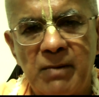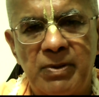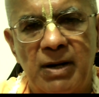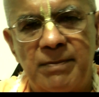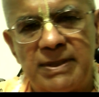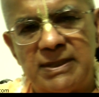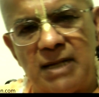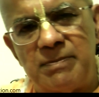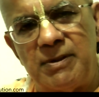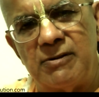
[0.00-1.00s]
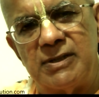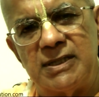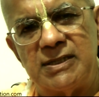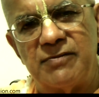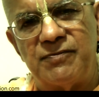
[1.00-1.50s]
Prabhupada said purity
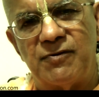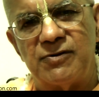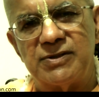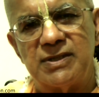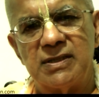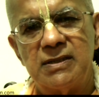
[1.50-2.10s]
is the force.